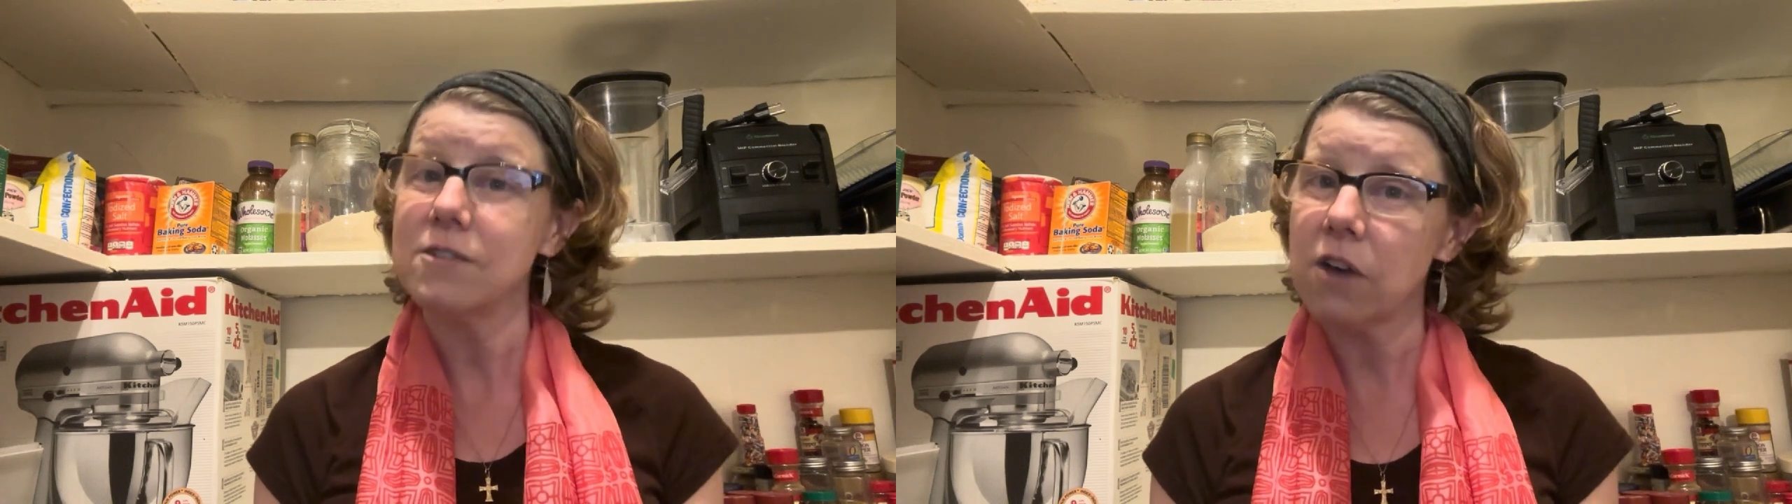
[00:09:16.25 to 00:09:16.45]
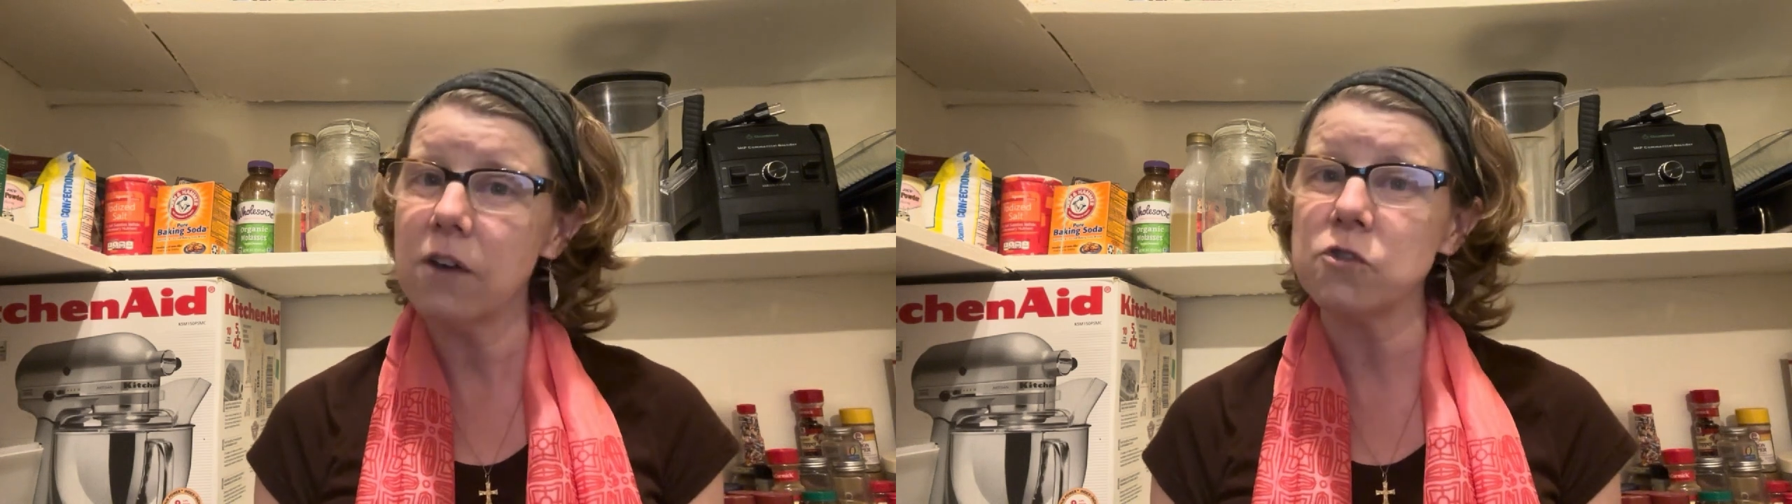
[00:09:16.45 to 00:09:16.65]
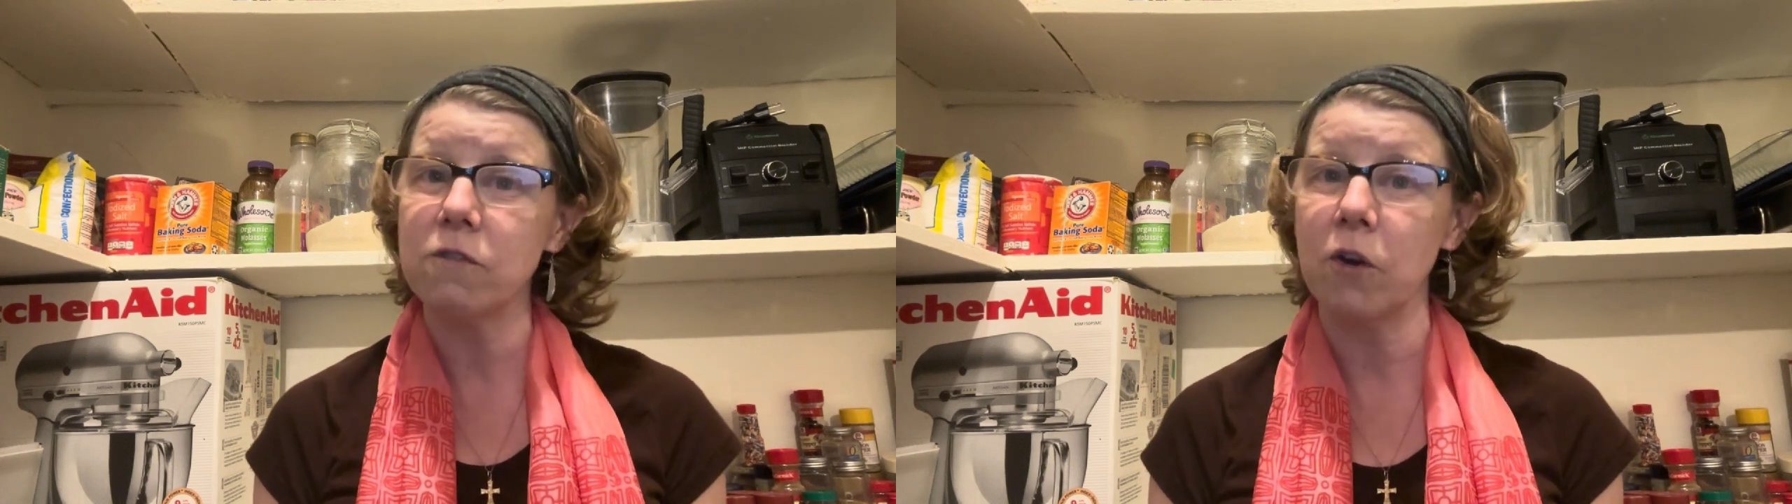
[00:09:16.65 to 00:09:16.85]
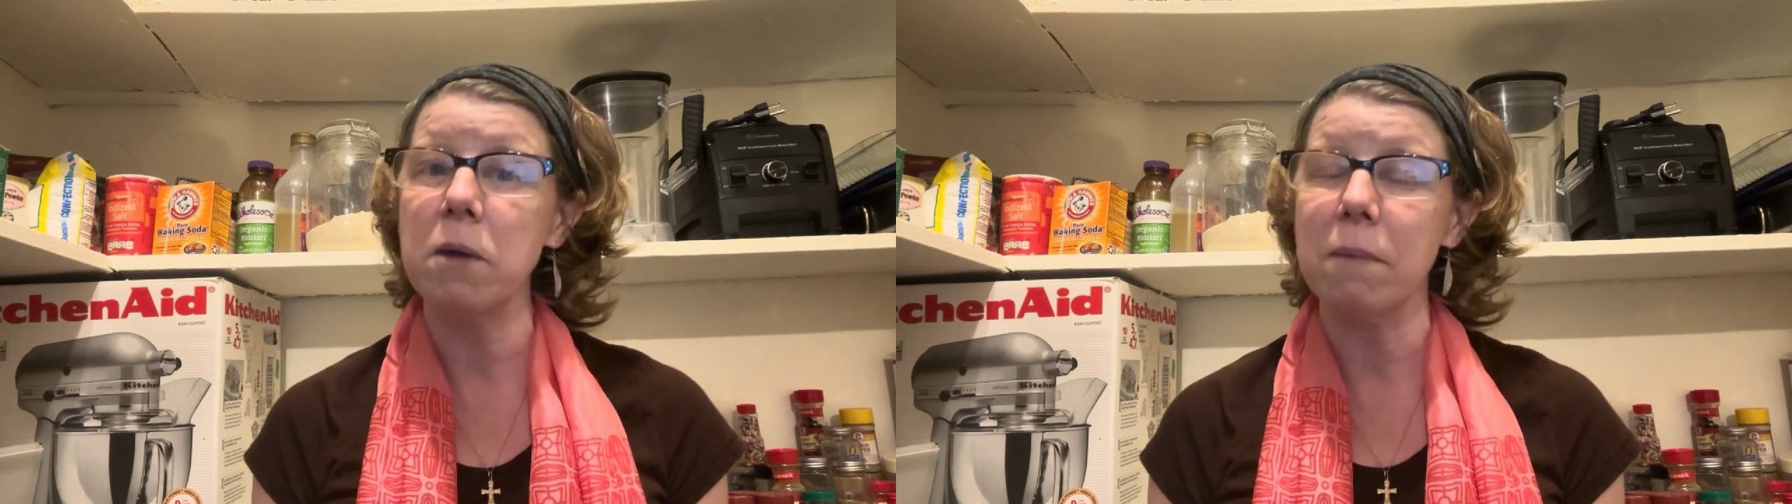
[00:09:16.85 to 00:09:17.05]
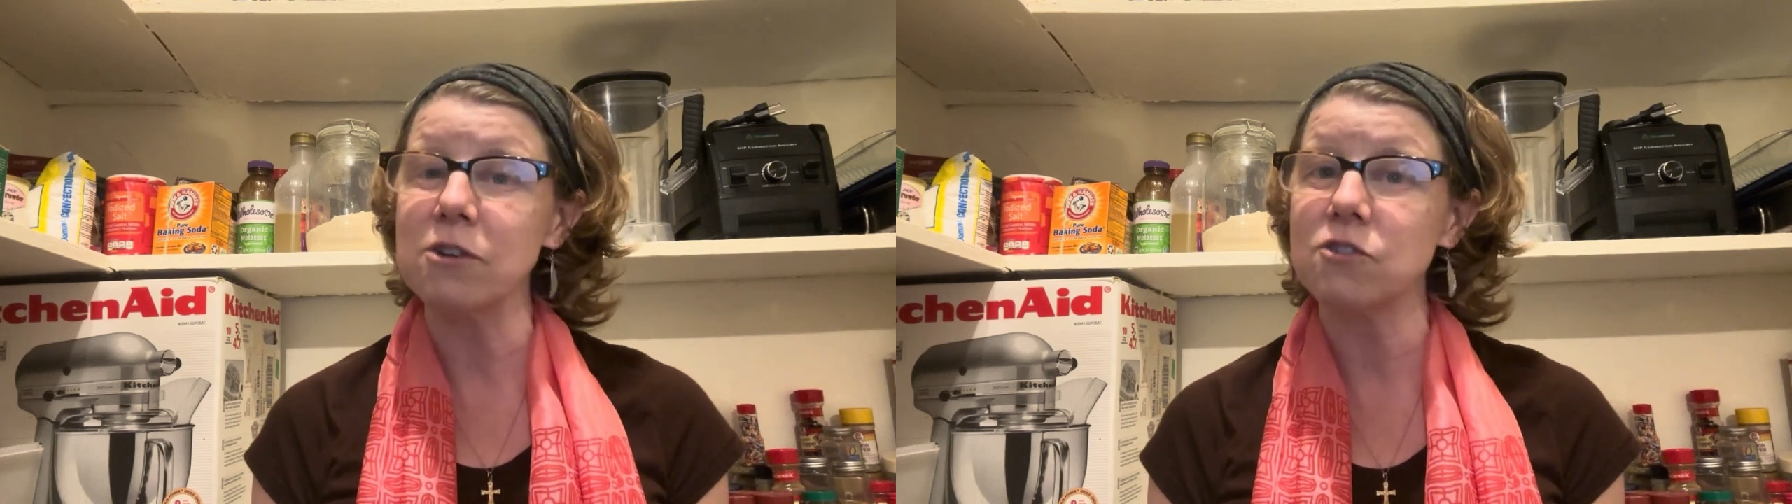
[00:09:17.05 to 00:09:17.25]
also very
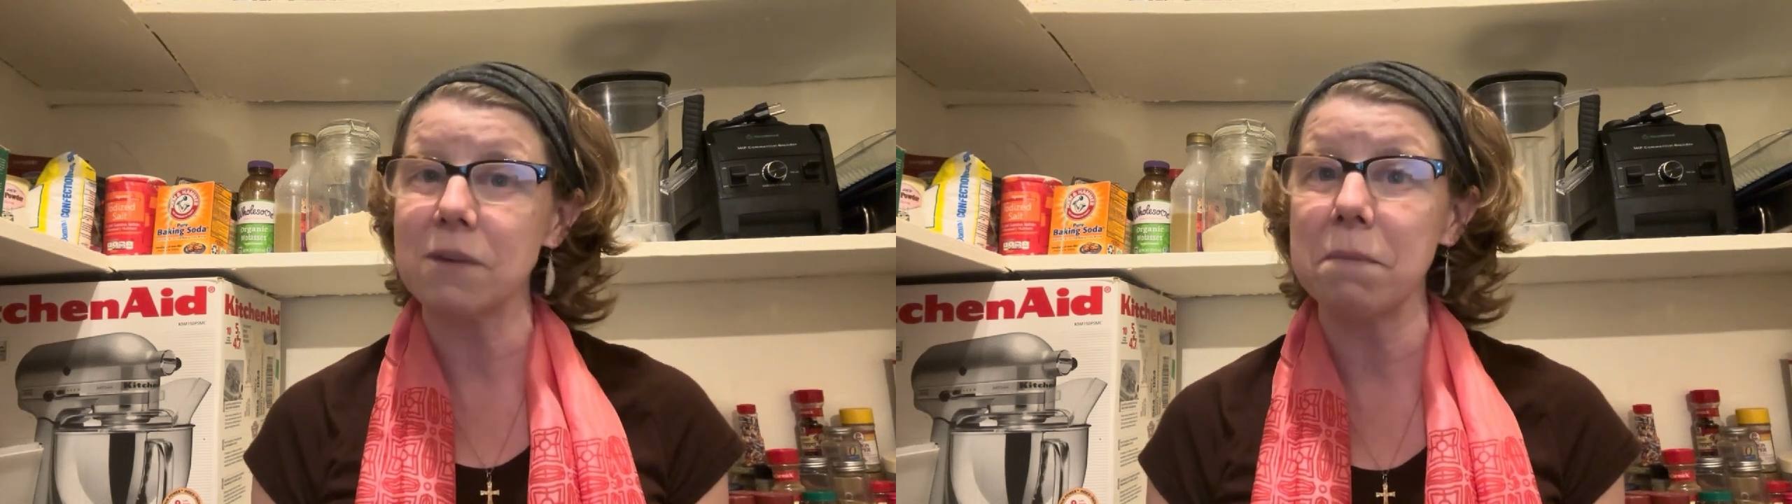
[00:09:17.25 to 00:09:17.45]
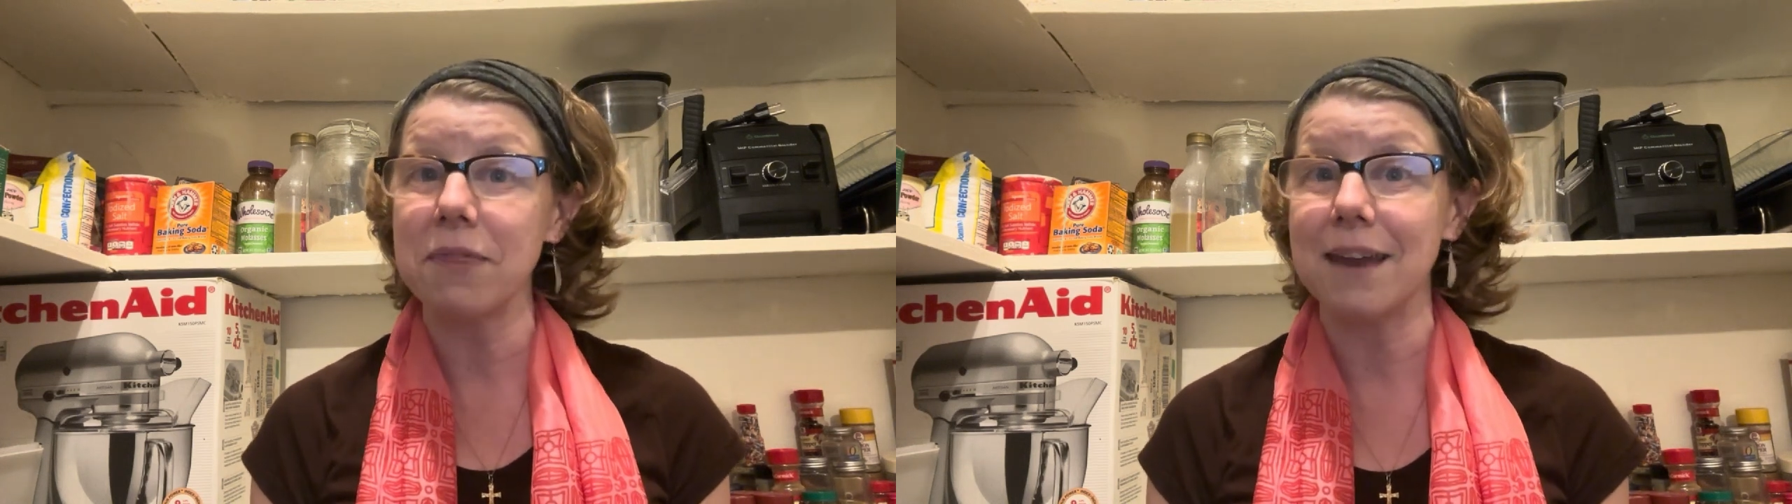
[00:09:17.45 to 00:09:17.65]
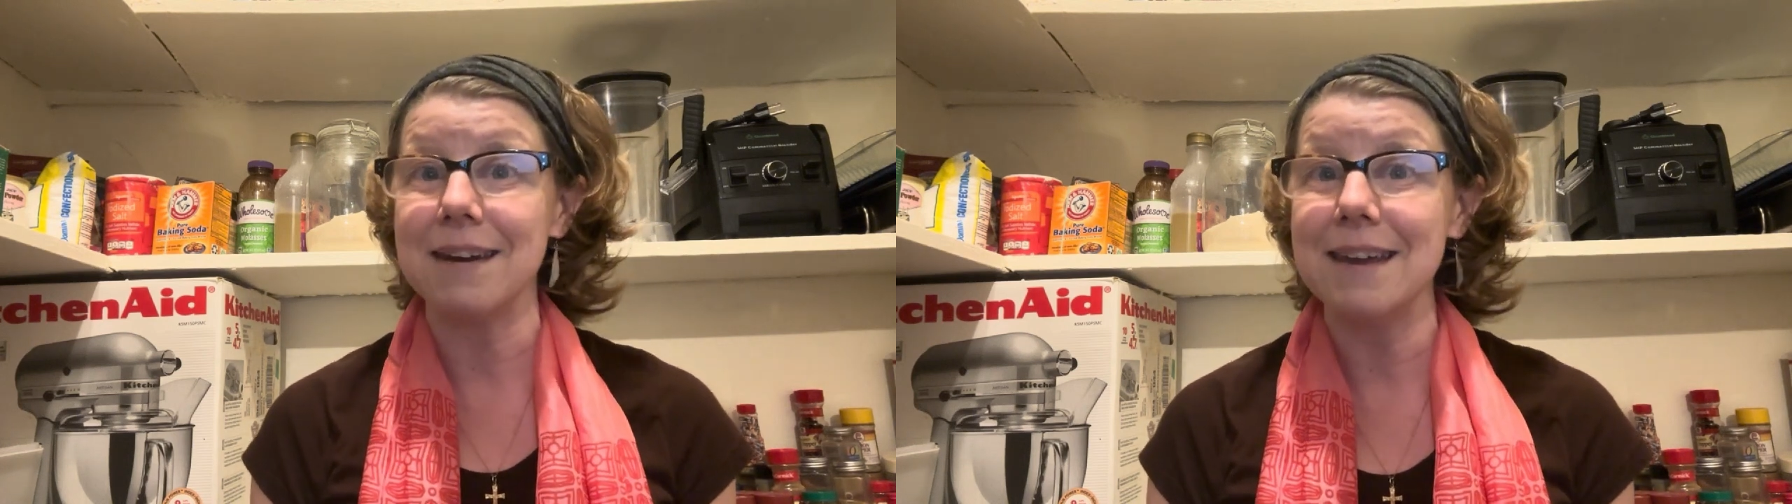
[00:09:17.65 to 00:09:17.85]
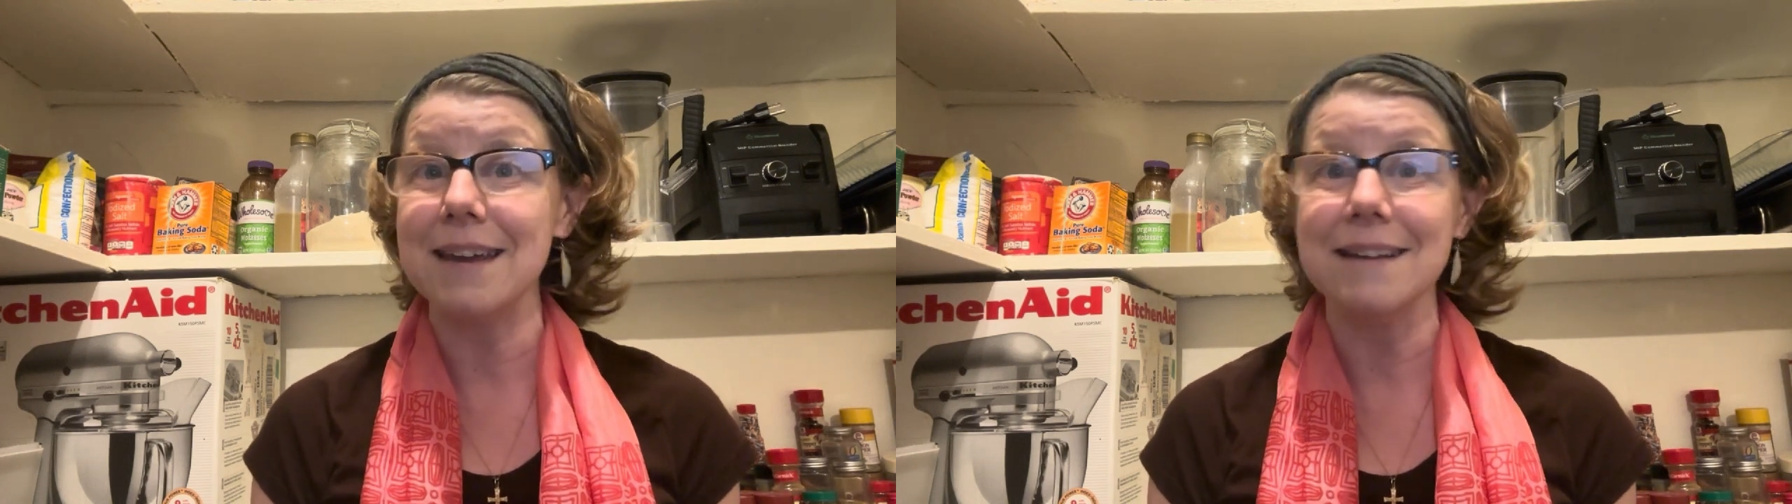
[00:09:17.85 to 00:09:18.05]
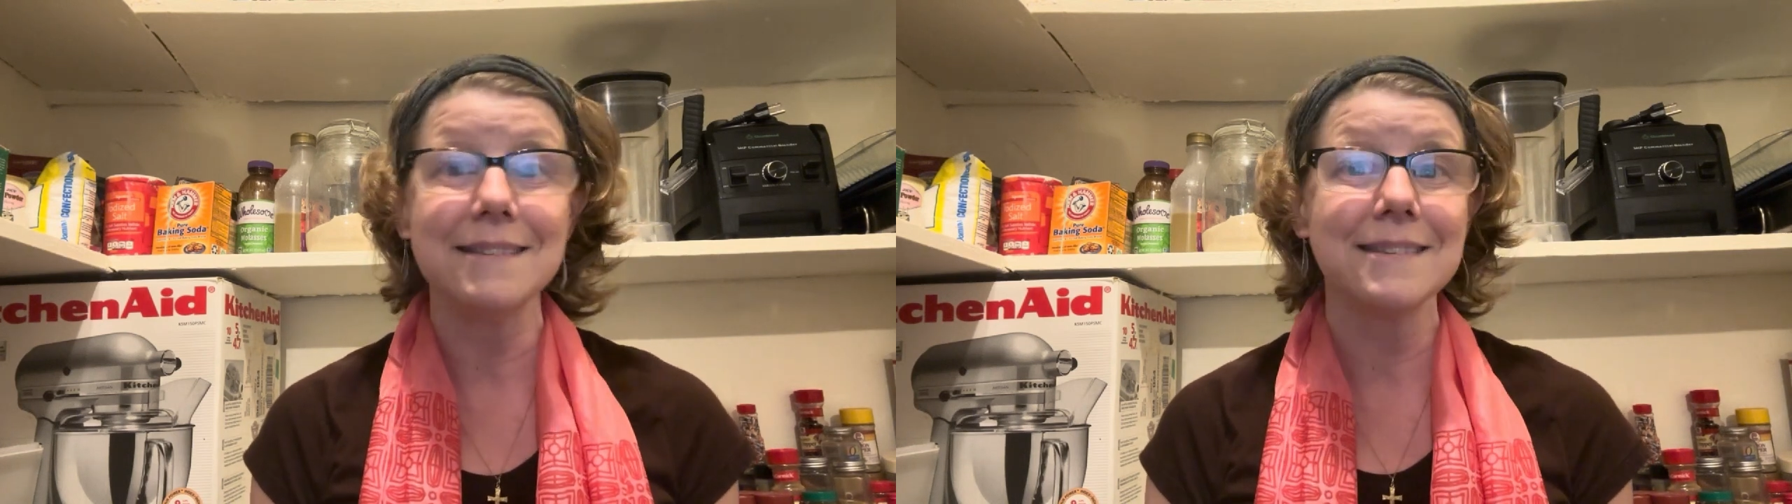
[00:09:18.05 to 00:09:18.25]
much something that
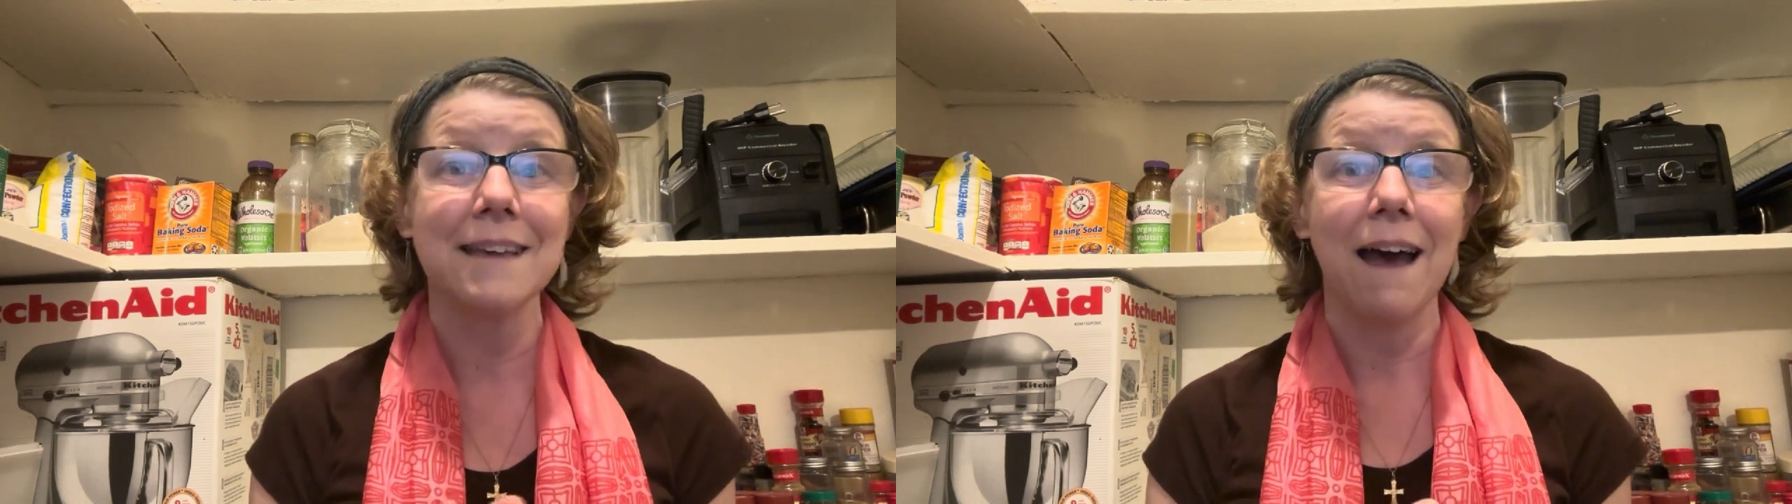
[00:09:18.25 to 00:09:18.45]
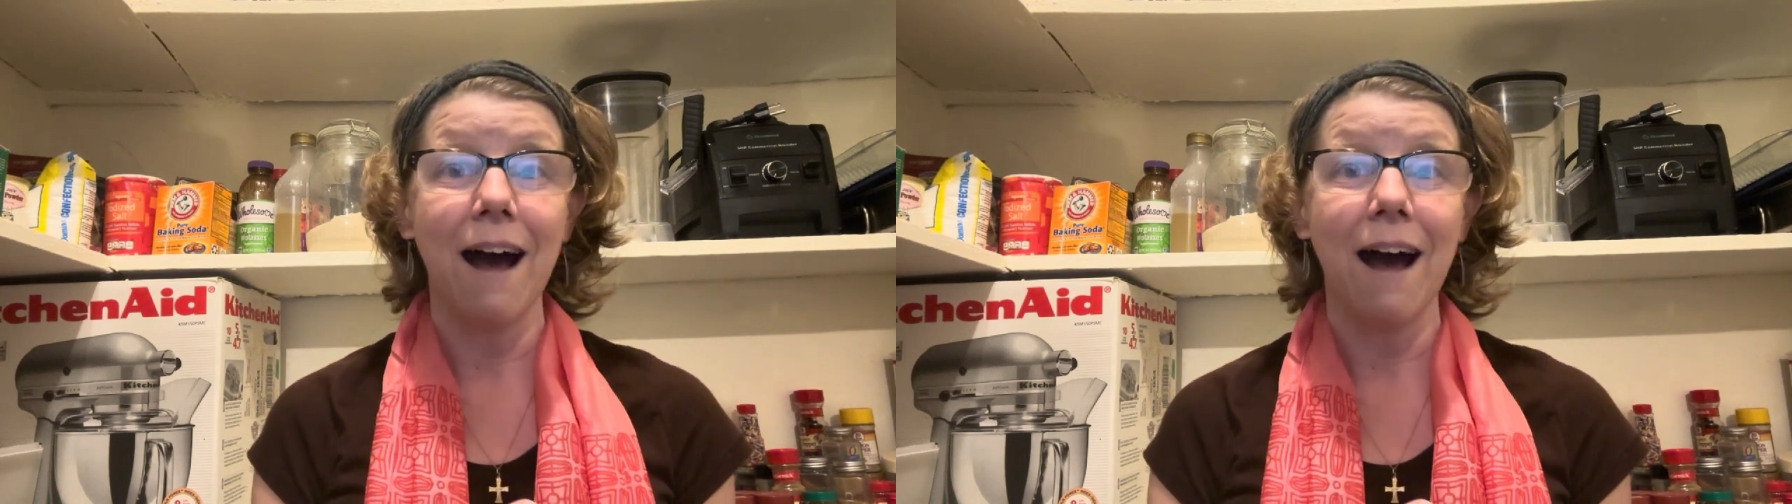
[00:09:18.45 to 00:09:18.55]
needs